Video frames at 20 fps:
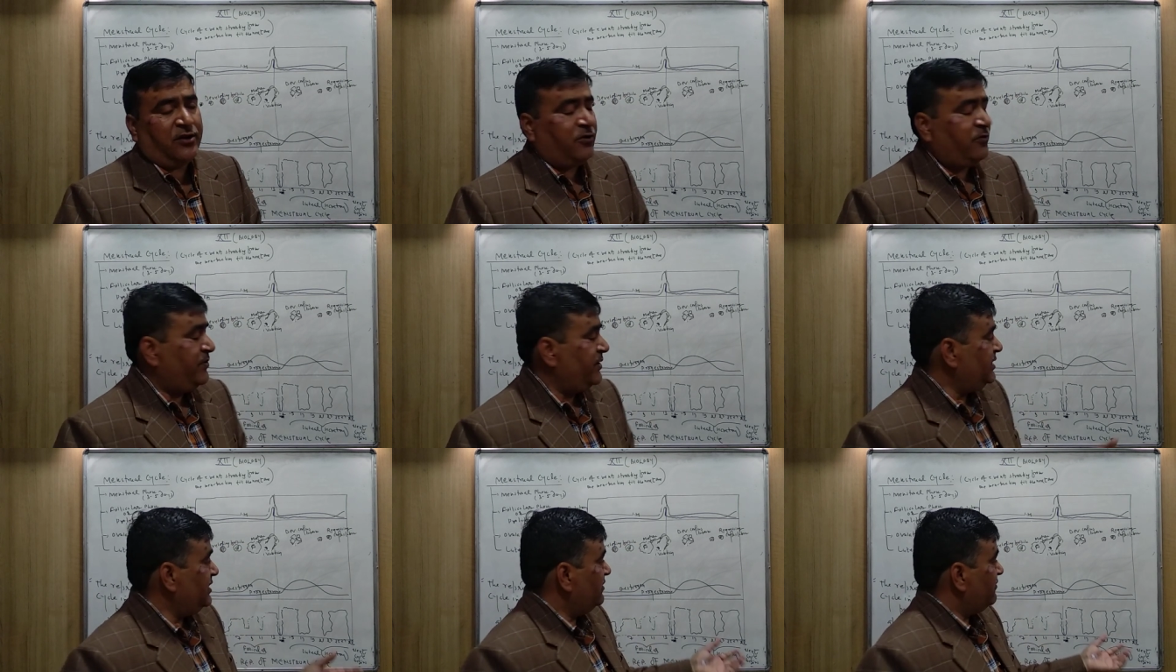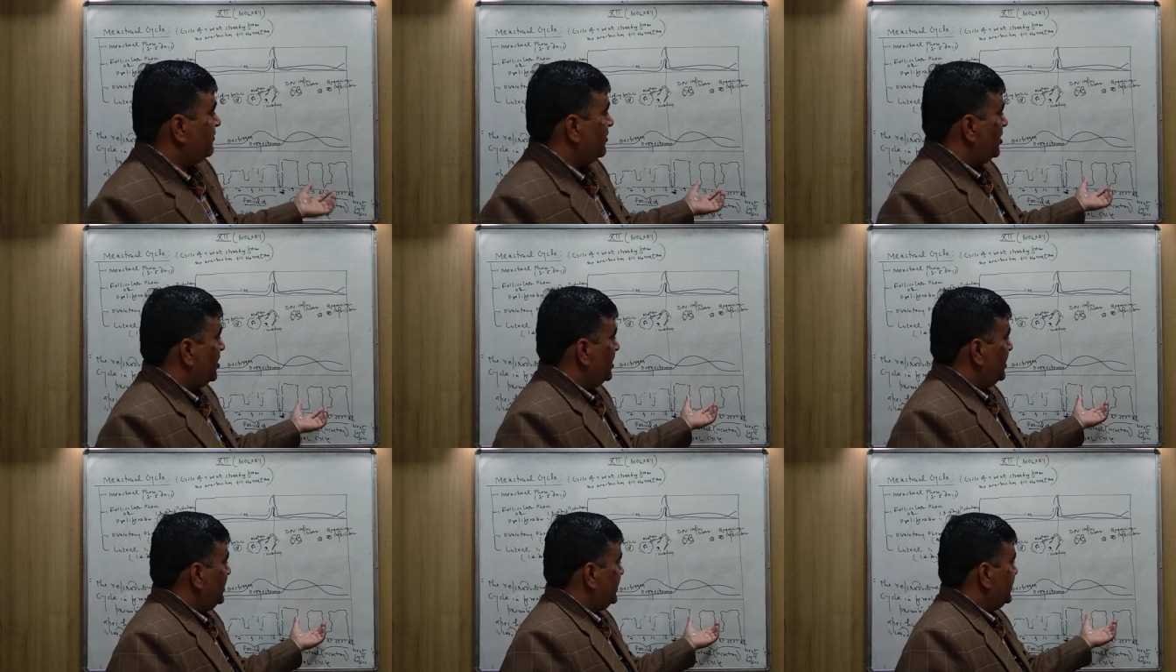When the
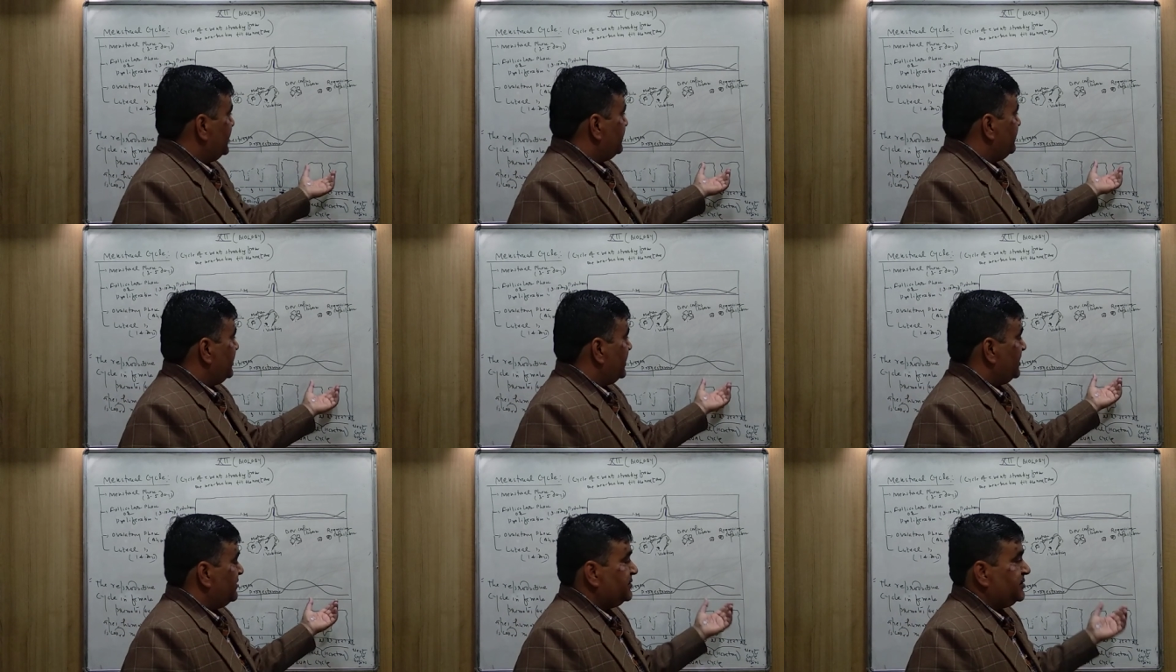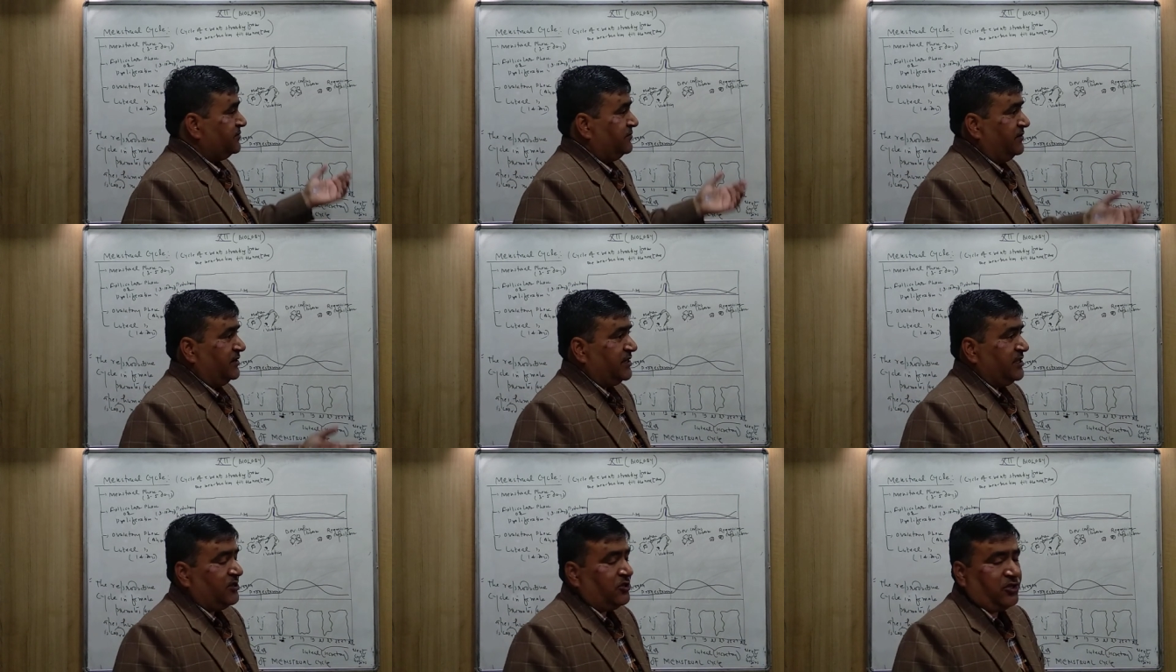wall, it becomes
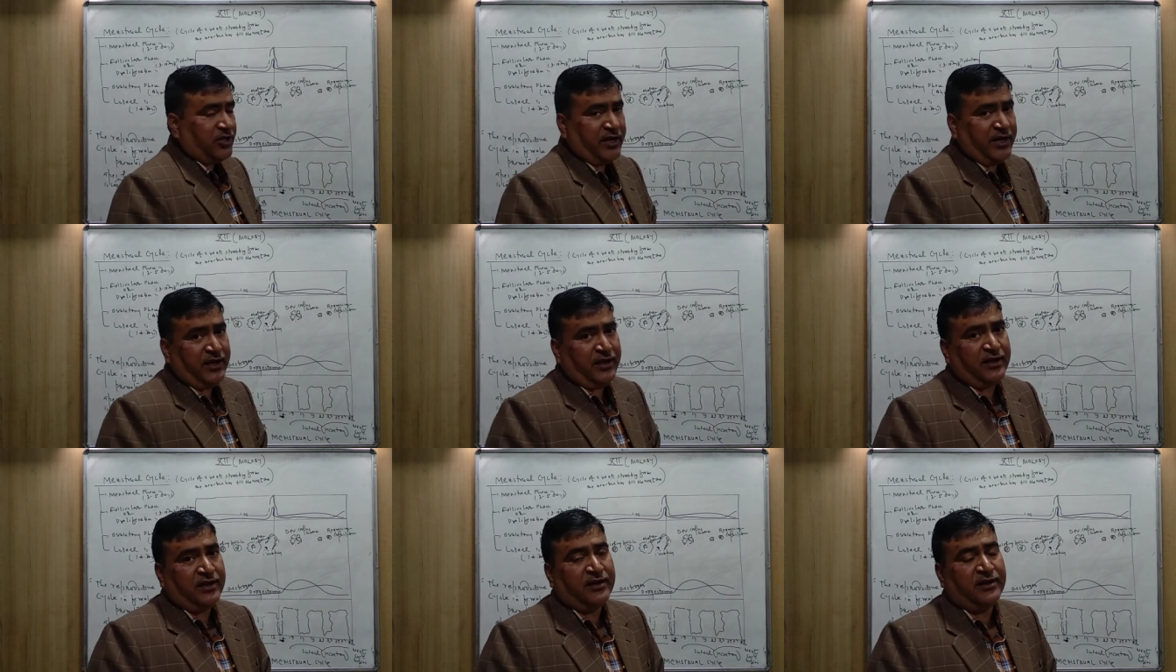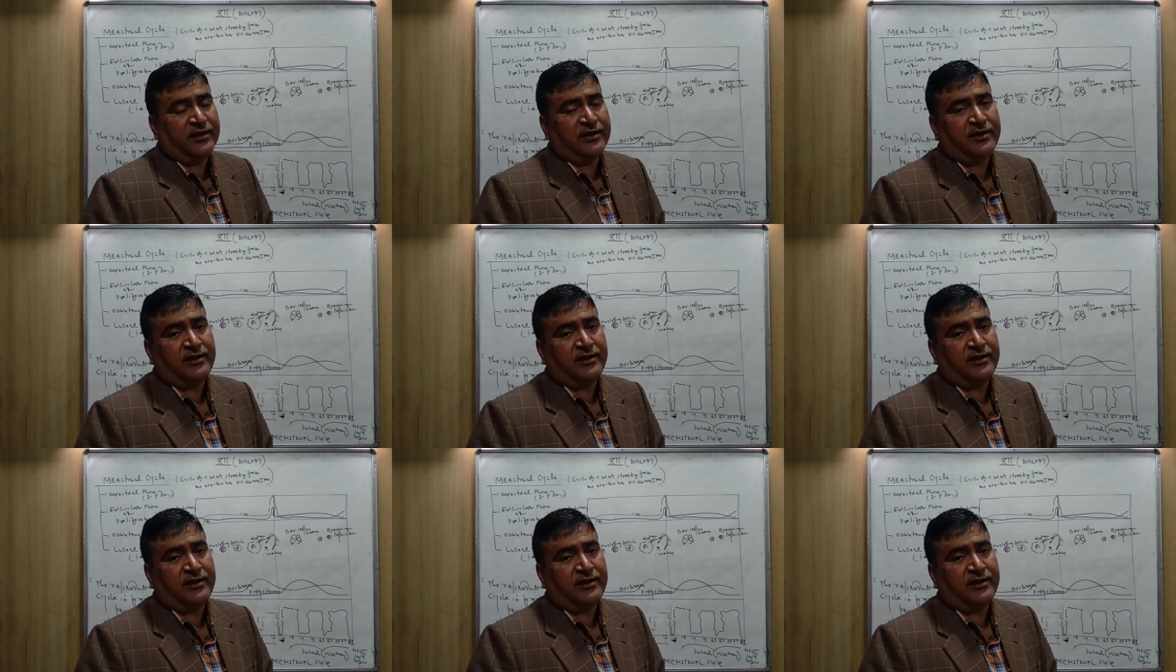very thick,